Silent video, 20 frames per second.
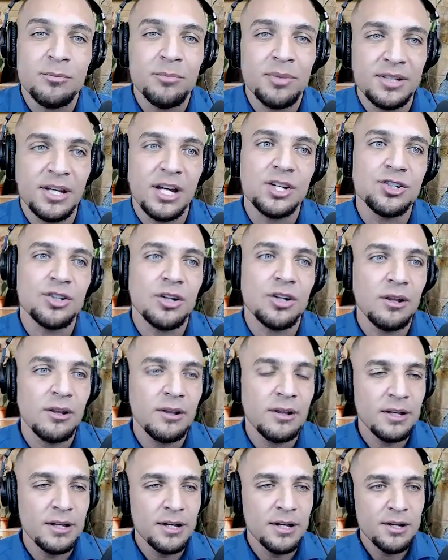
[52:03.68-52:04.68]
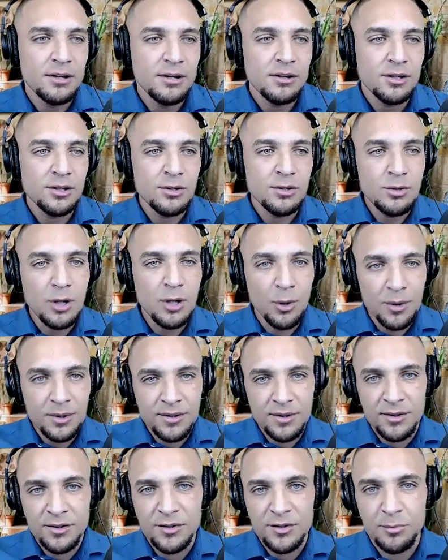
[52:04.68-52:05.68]
potential. You go
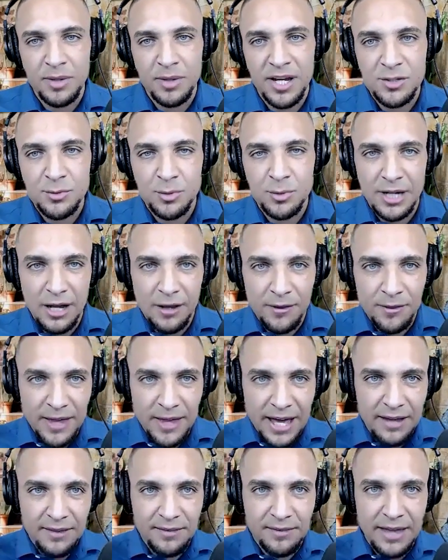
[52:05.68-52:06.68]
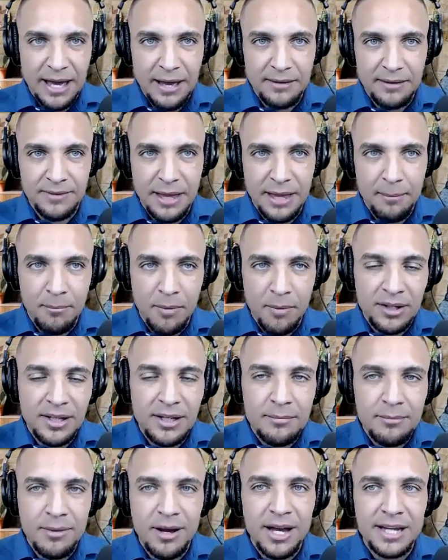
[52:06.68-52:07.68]
into the space without that
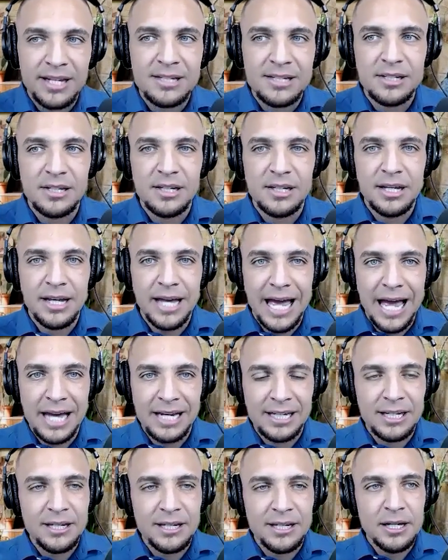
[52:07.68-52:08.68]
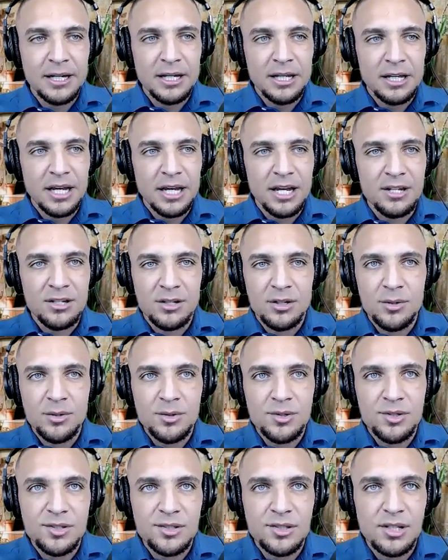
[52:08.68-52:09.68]
monkey mind at it, and you
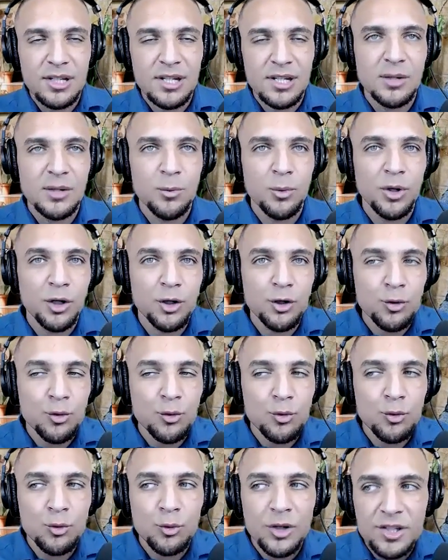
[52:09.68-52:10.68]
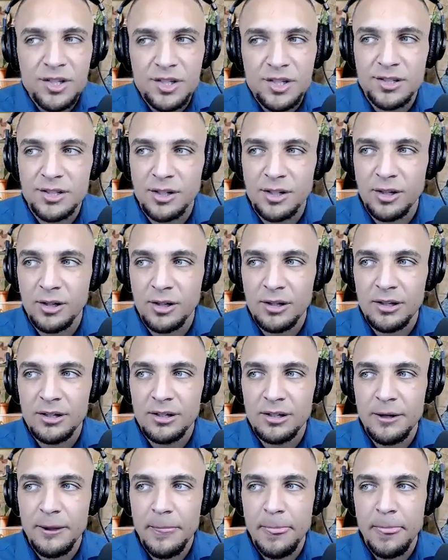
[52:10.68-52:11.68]
see what crystal
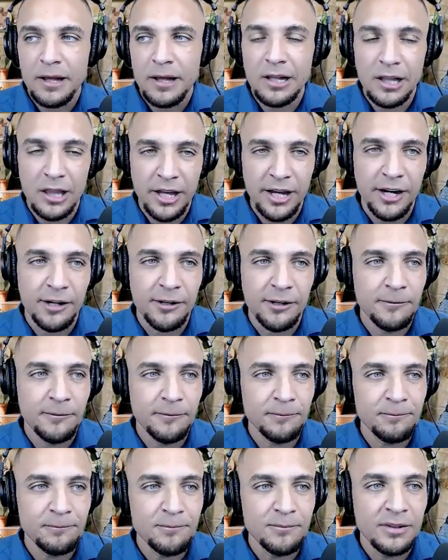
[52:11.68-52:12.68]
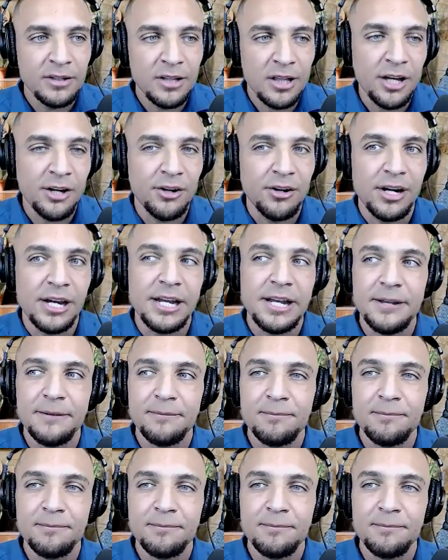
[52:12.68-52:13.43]
clarity.